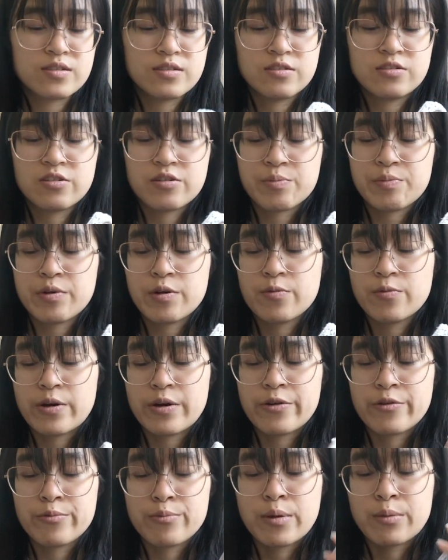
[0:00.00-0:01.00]
Took me a
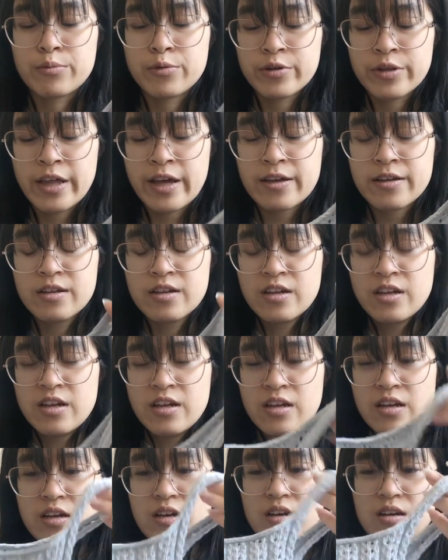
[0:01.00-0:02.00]
while to remember that,
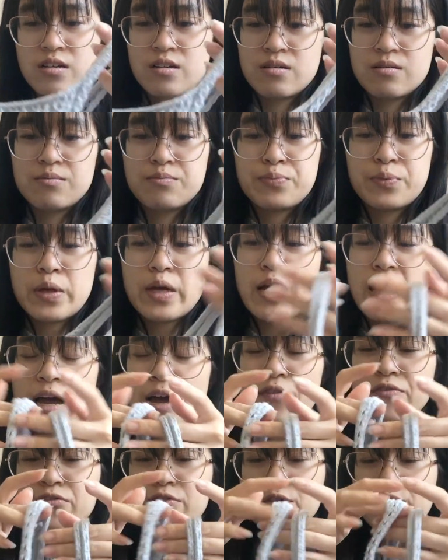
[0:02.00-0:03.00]
but I
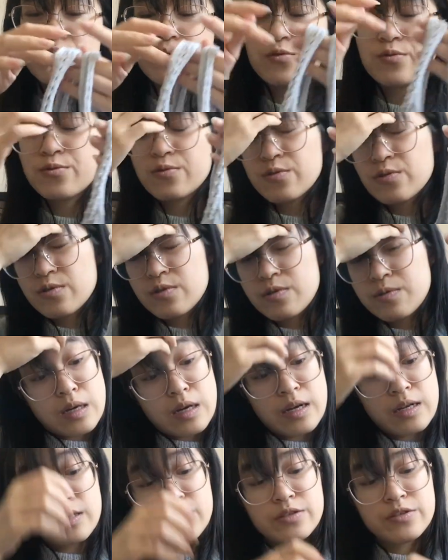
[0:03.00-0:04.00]
have to
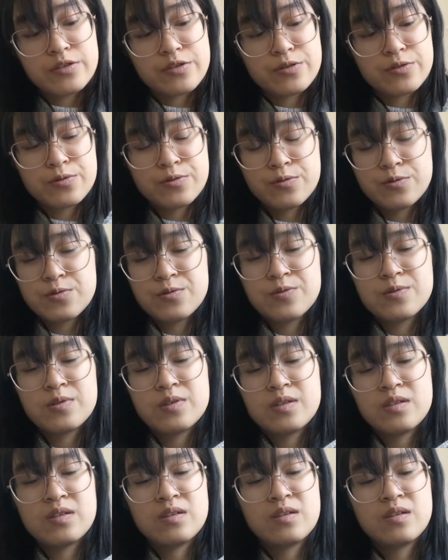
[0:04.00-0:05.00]
undo
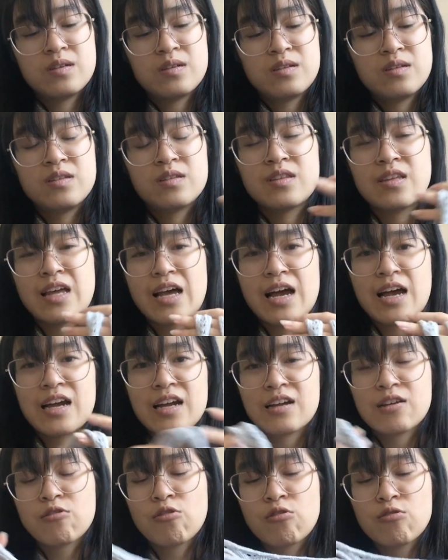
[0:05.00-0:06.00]
the
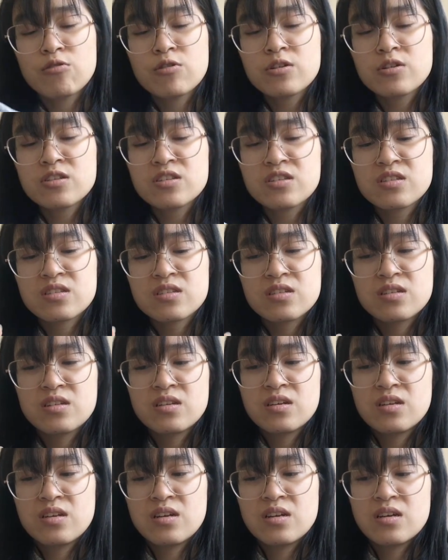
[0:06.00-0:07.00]
I cords
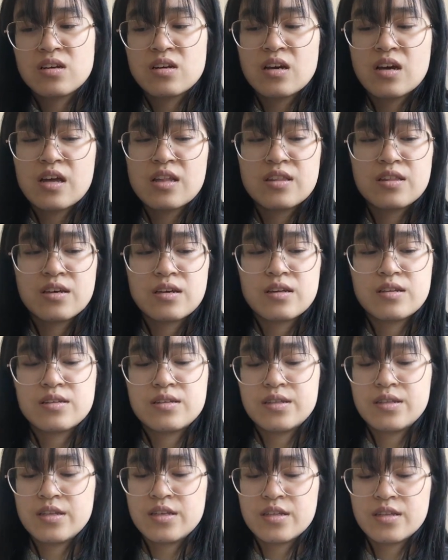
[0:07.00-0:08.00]
and then
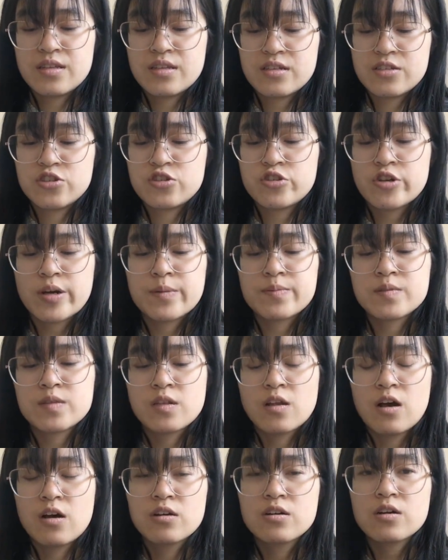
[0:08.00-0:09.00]
knit the straps
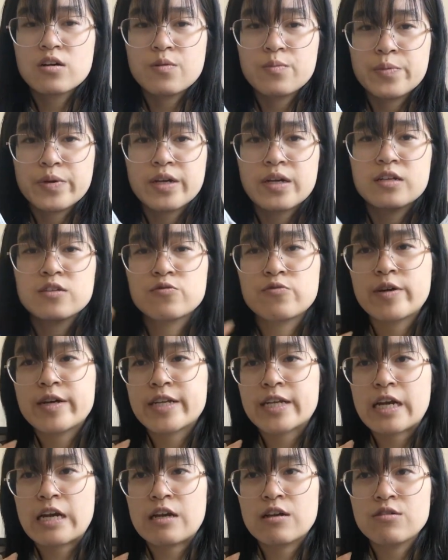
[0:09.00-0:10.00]
longer, because right
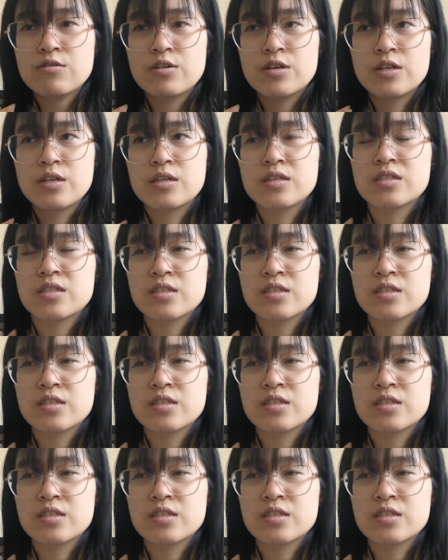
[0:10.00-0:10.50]
now it